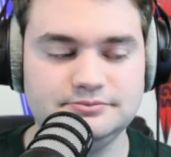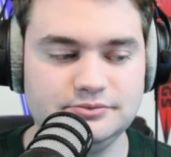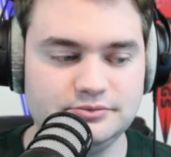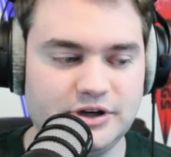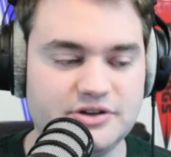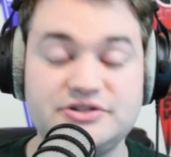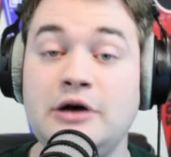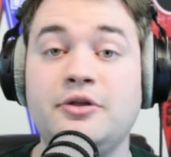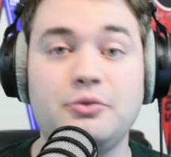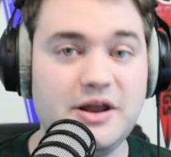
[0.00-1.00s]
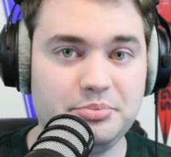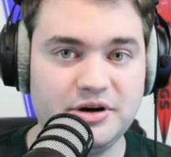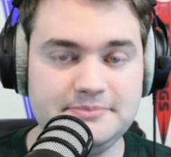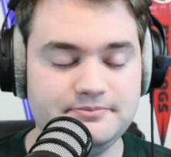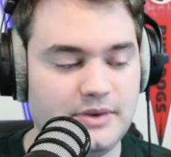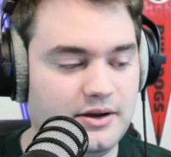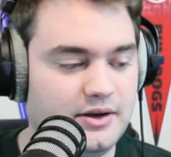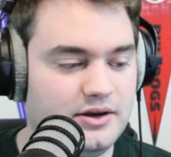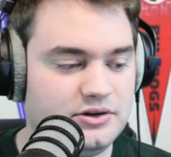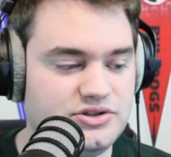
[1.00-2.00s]
There is no other way to put it.
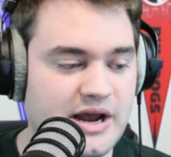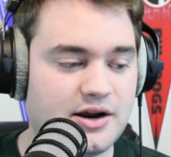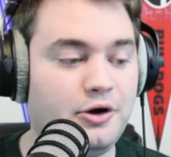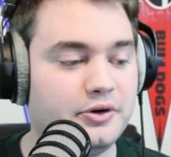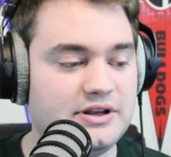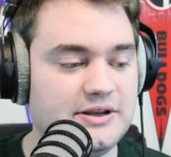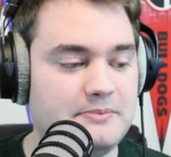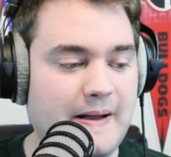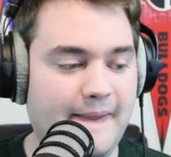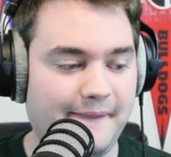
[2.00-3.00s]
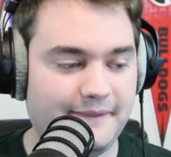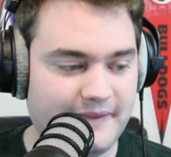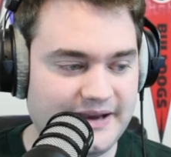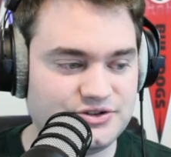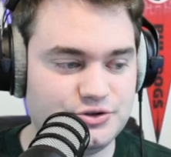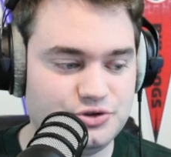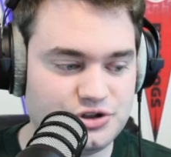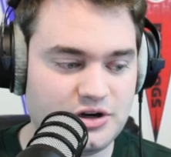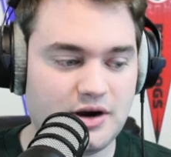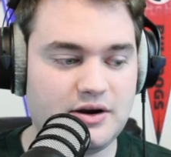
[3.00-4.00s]
Jack Golke likes to
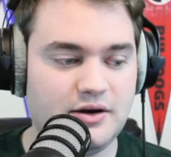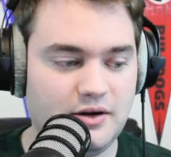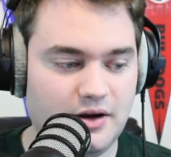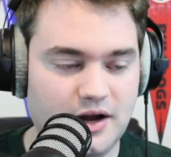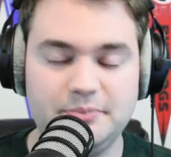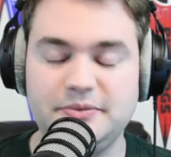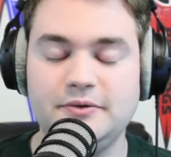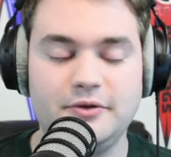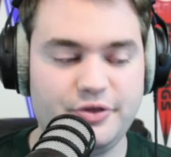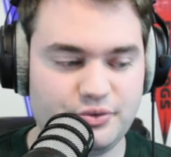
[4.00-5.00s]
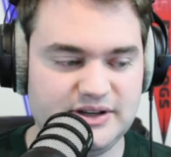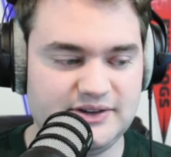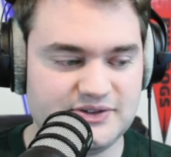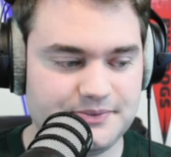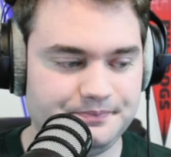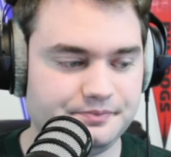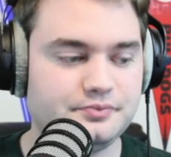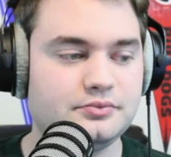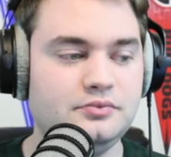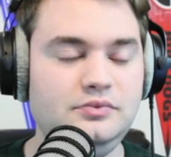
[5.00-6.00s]
chuck up threes.
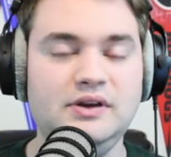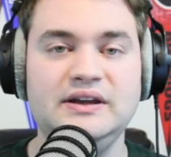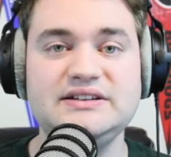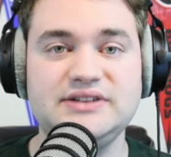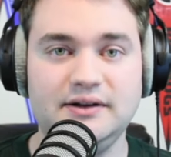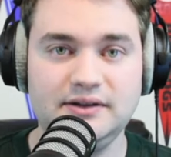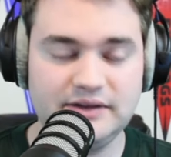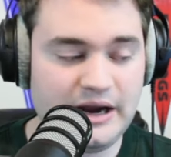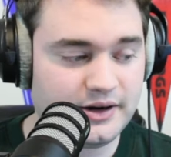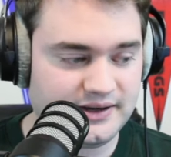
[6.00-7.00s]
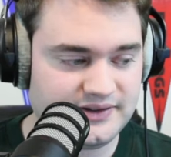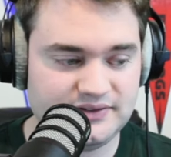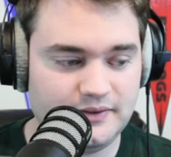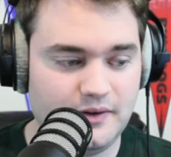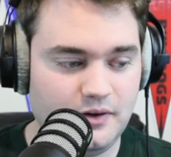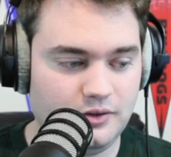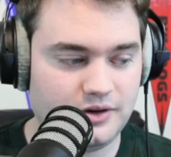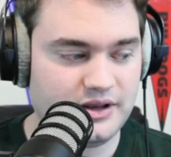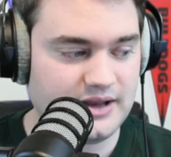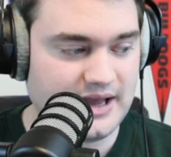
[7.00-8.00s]
It is hilarious
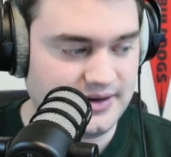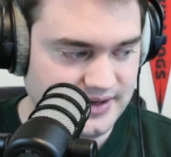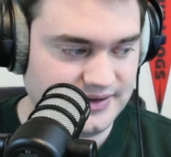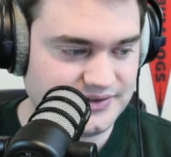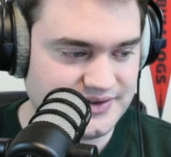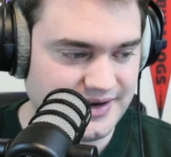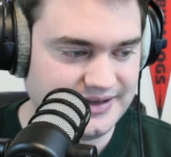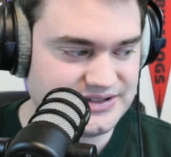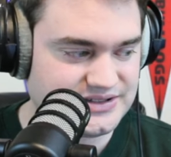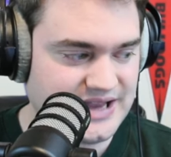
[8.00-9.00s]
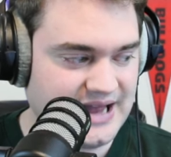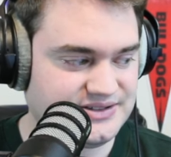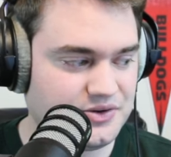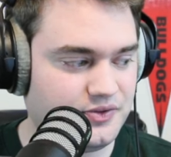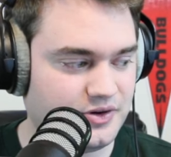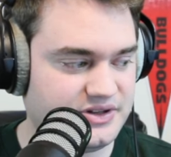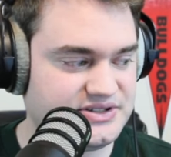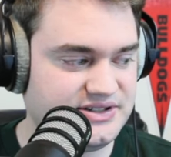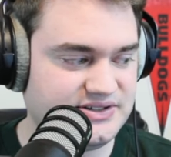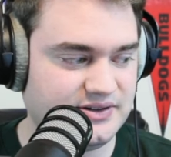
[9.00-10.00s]
looking at his stats so far this
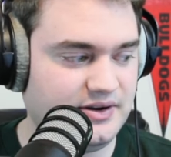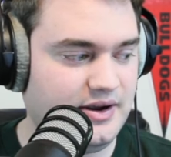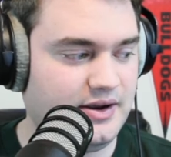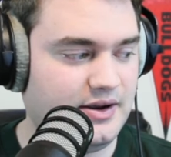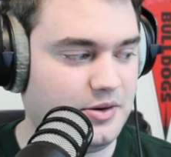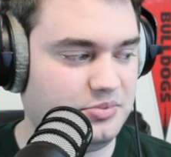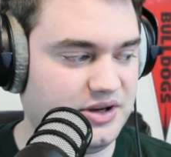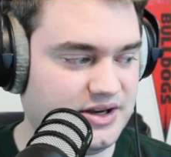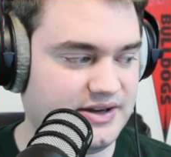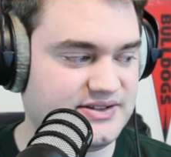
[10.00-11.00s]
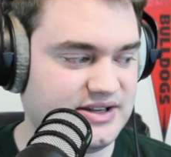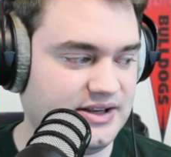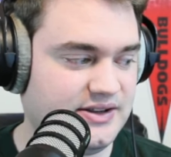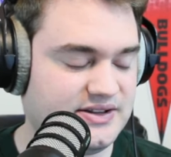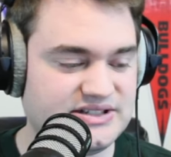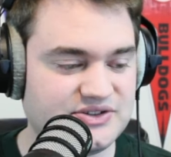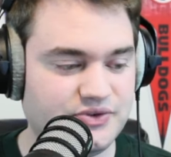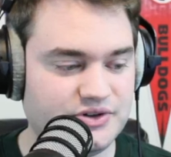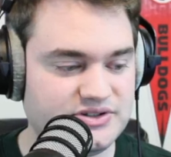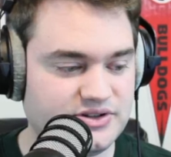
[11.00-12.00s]
season, because he, the
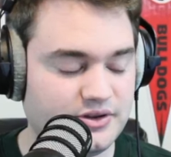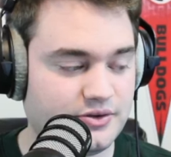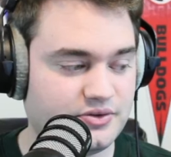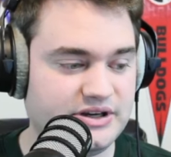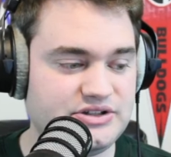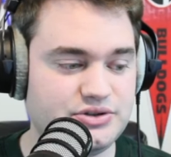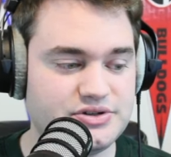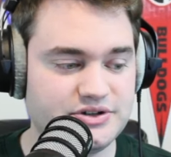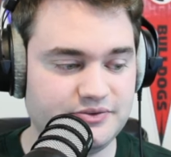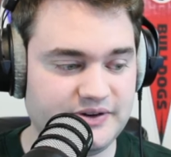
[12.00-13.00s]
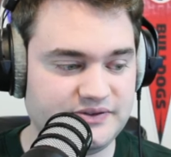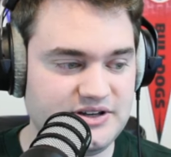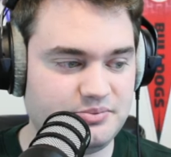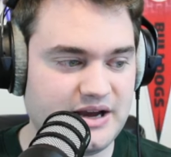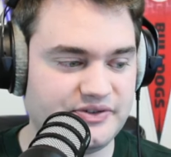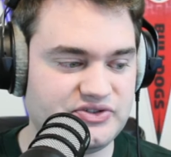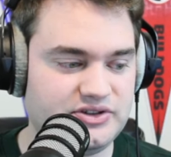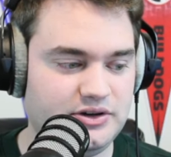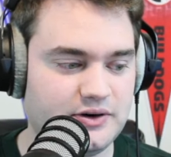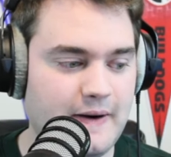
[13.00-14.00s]
6'3", 215-pound
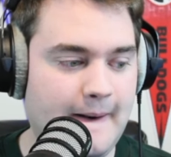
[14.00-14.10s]
senior,